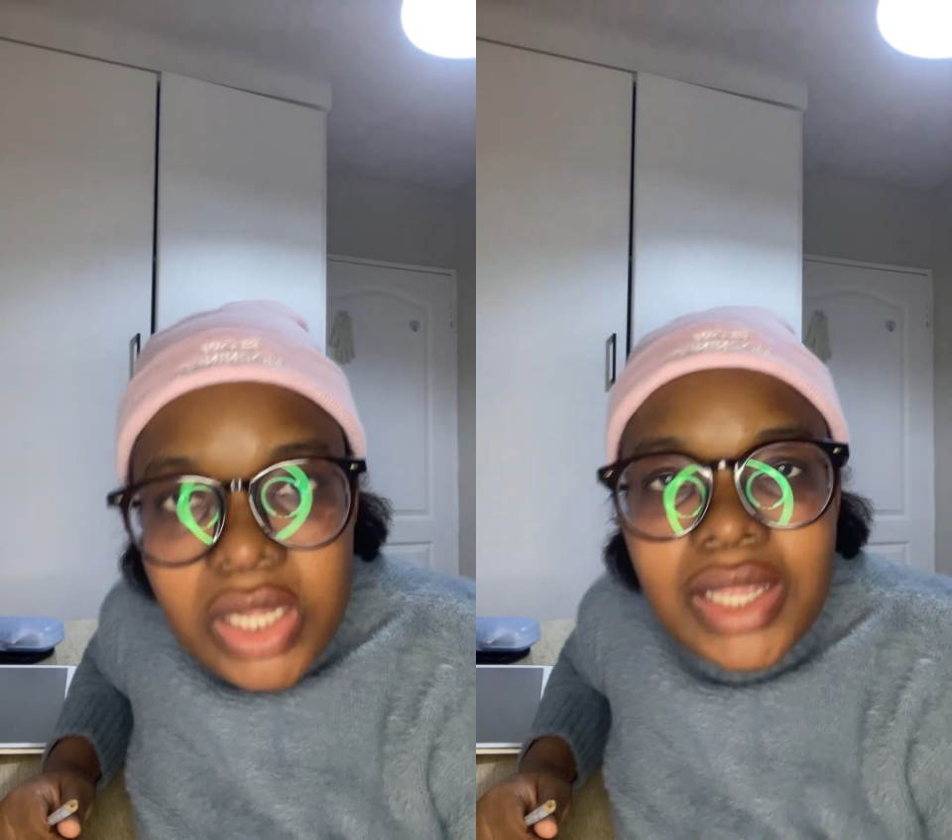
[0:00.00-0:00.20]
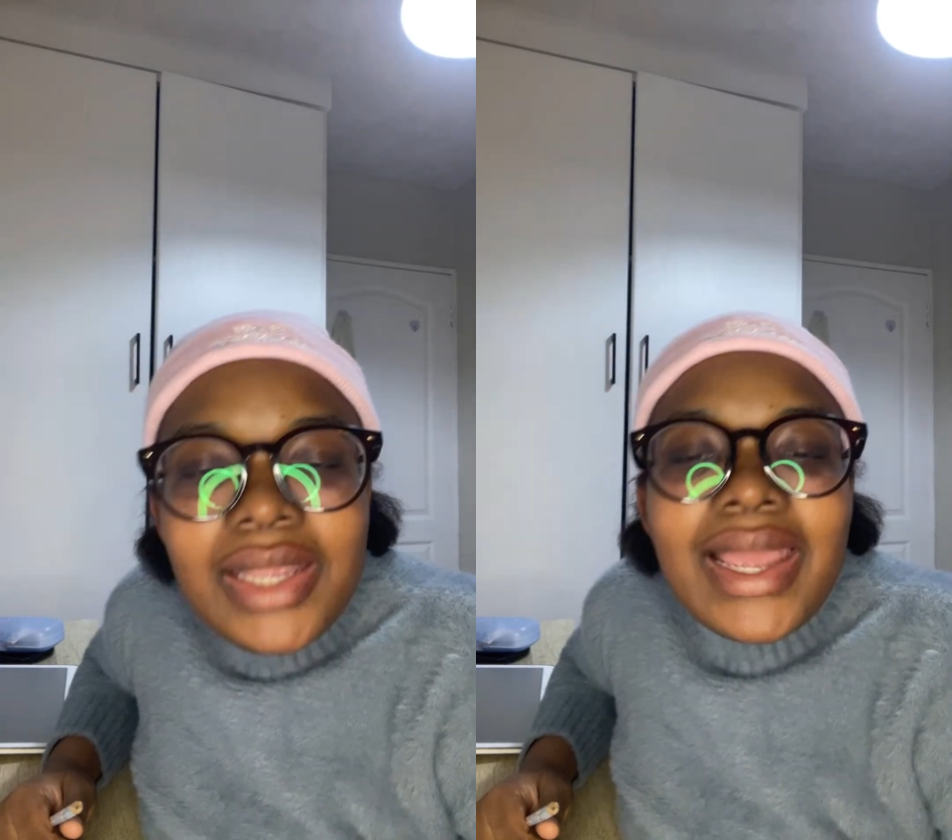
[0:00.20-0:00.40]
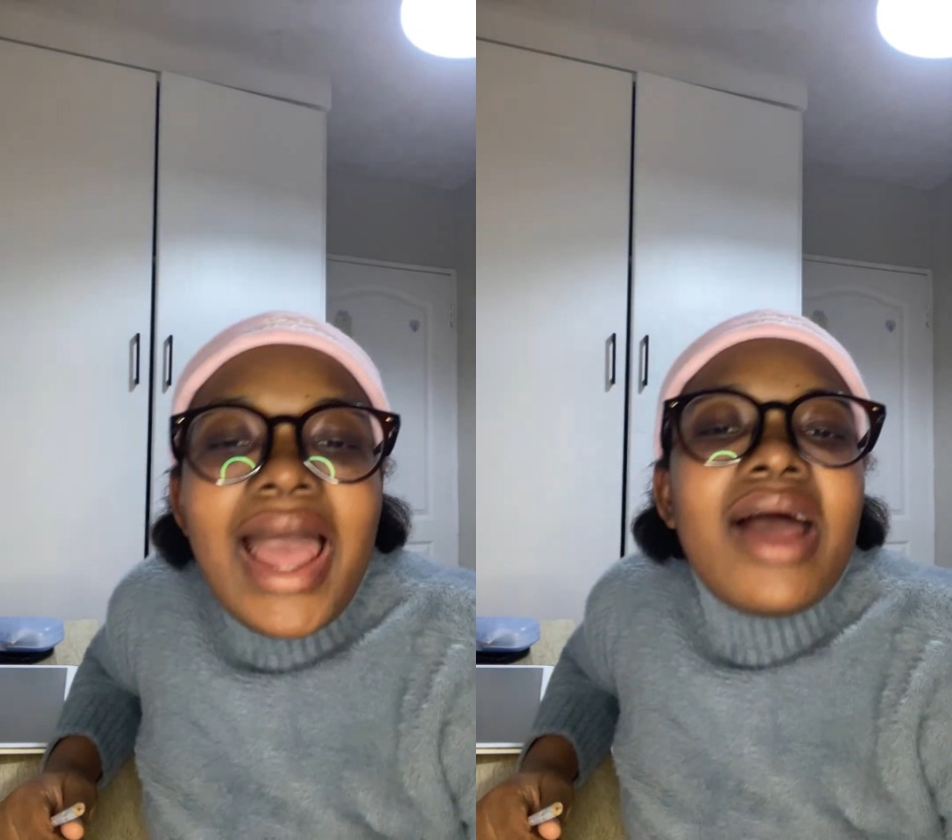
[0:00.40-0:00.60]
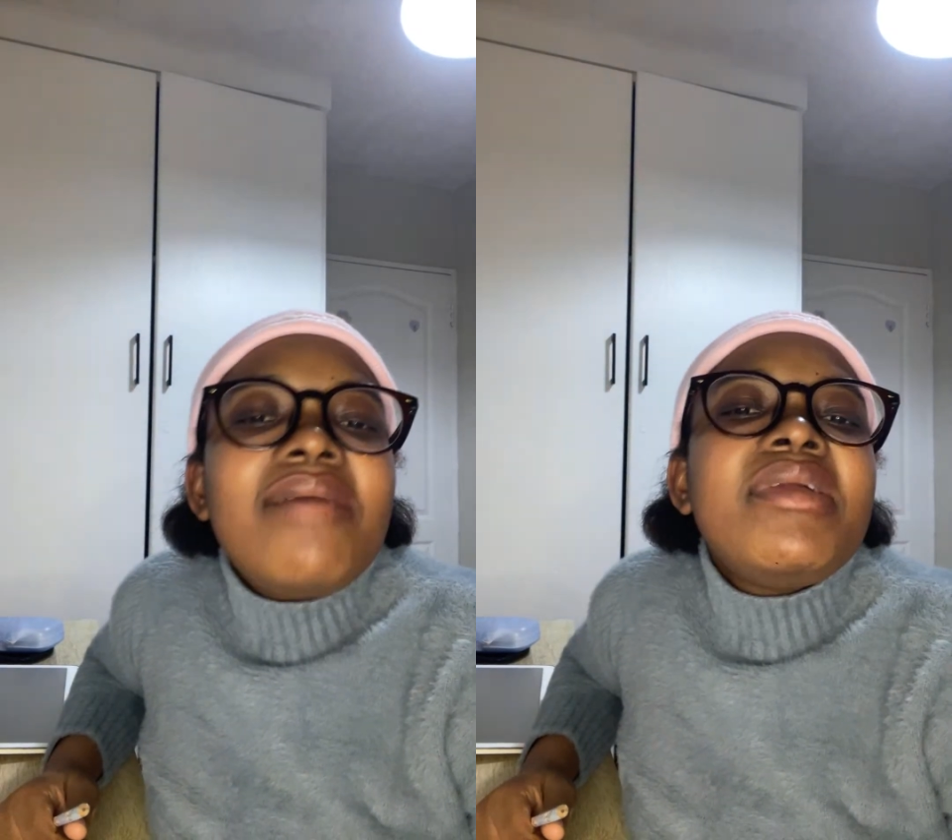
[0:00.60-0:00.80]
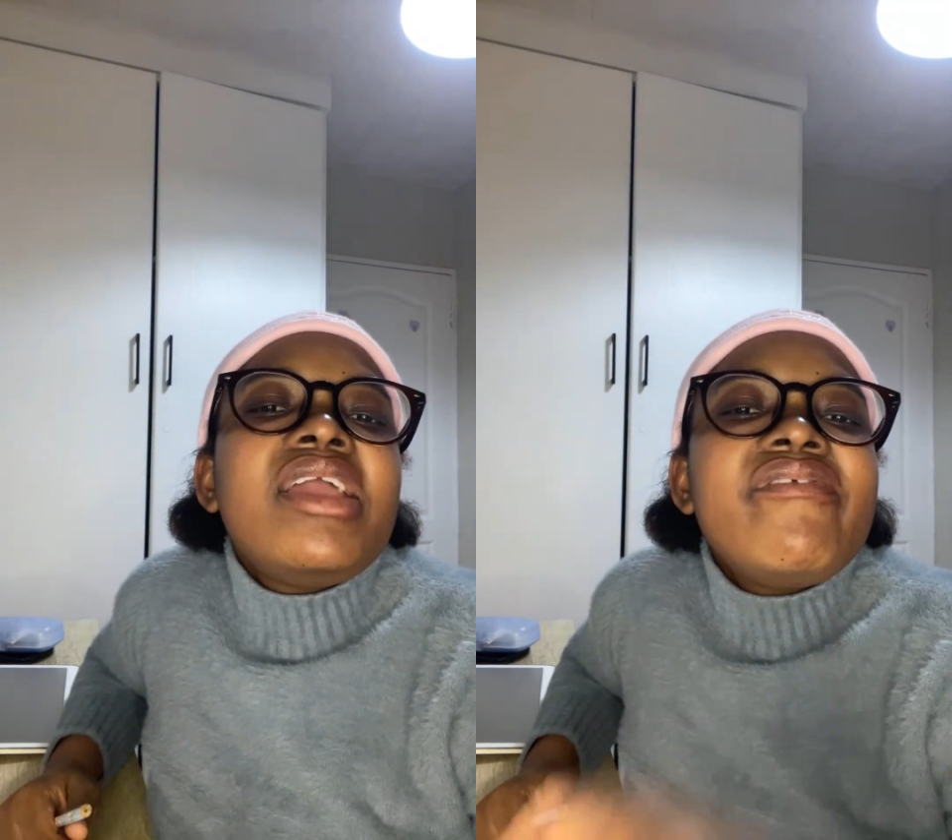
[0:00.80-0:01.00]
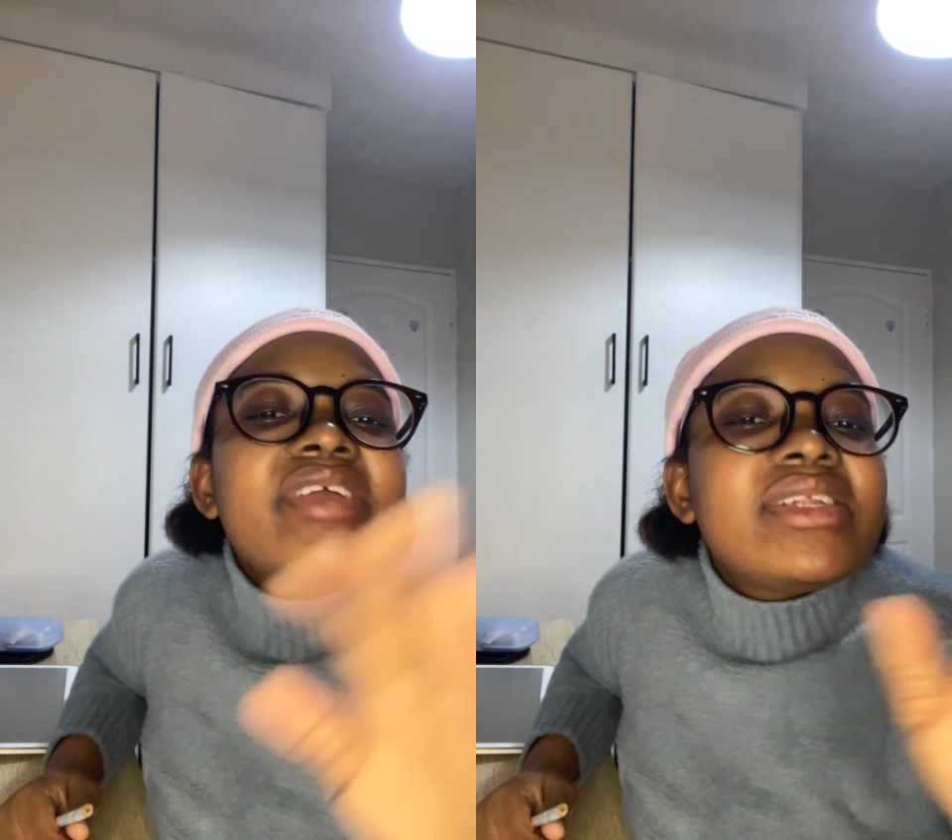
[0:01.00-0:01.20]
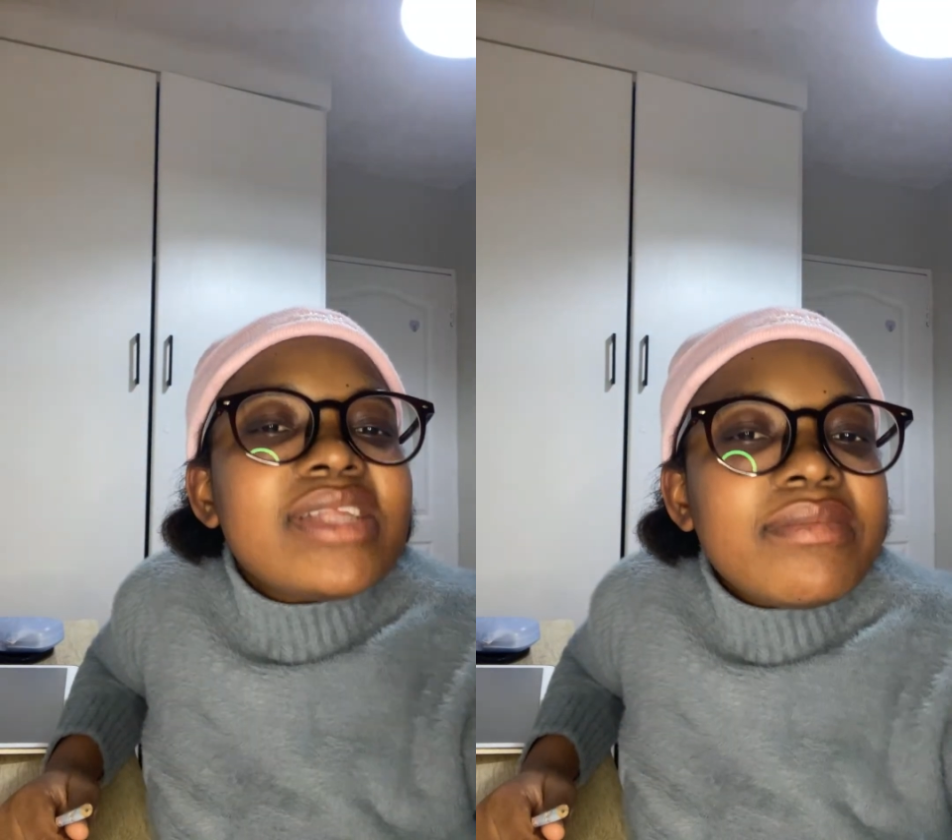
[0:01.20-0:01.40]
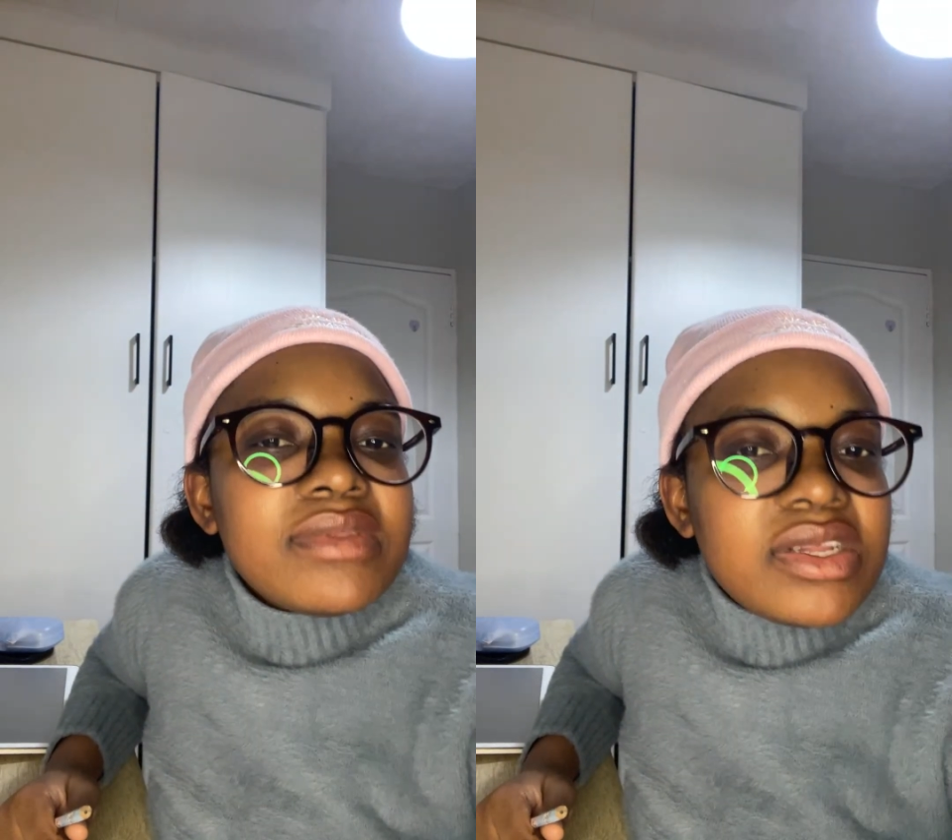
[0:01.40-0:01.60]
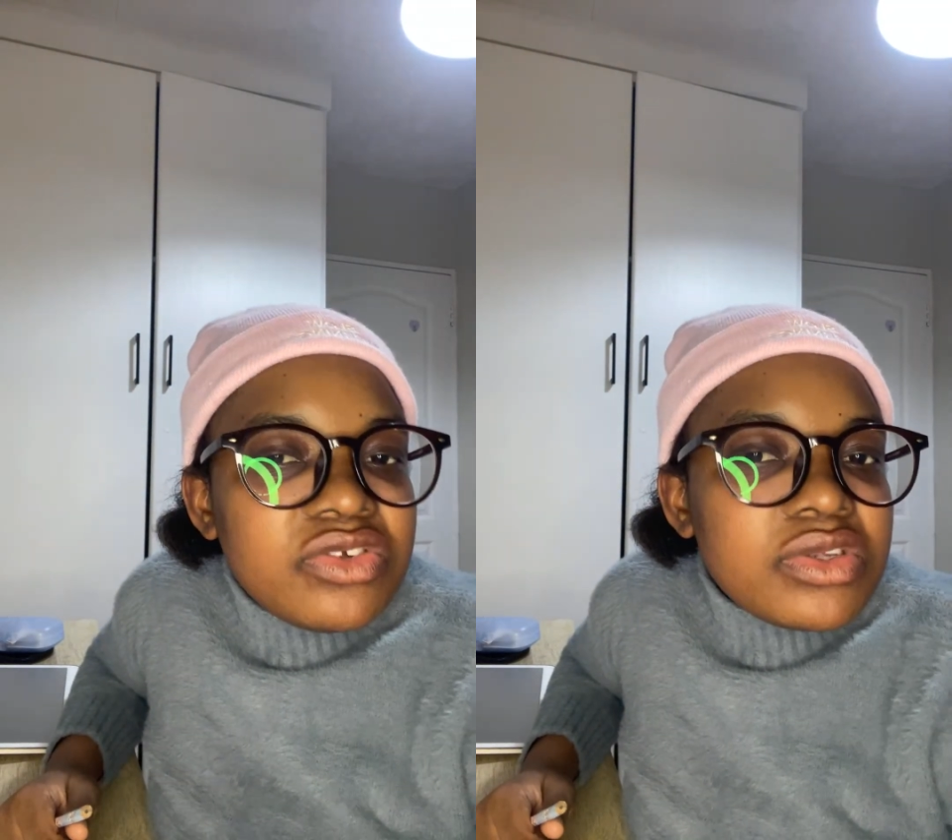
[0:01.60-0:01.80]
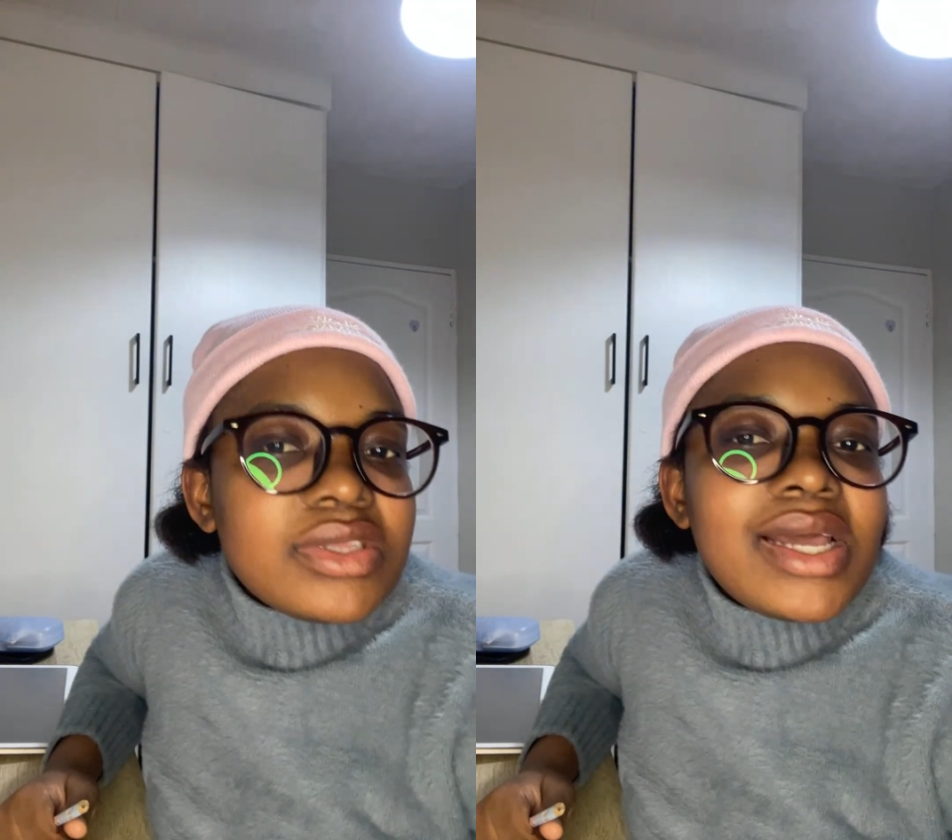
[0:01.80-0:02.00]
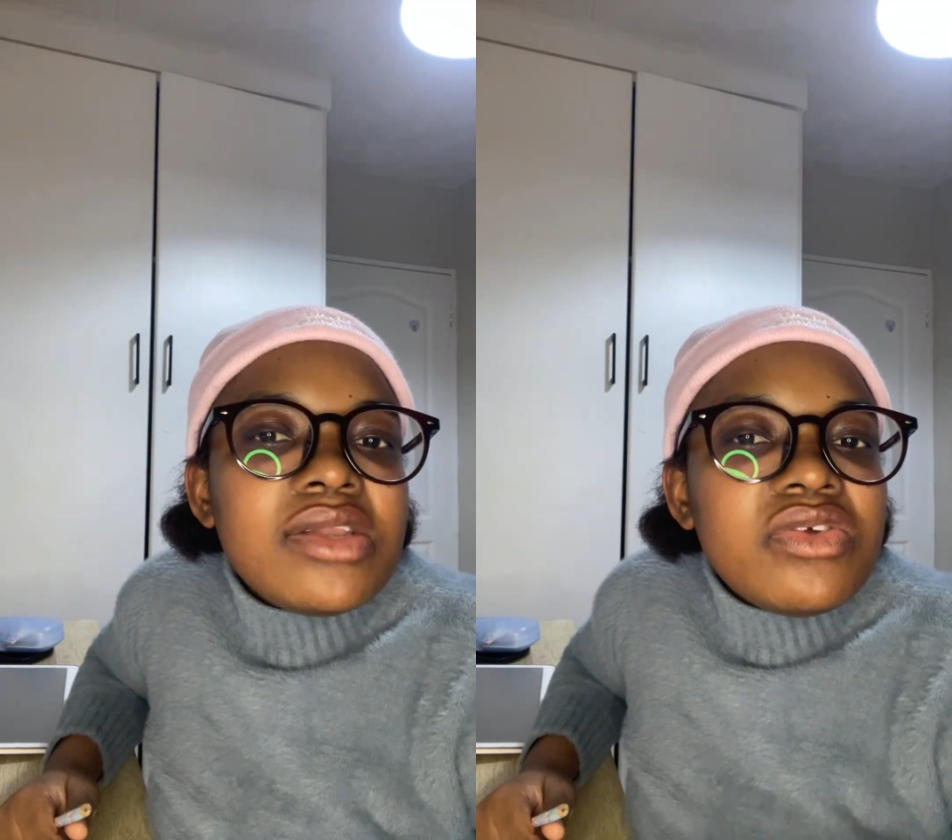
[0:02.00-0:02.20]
yeah, I mean if it's something that you study,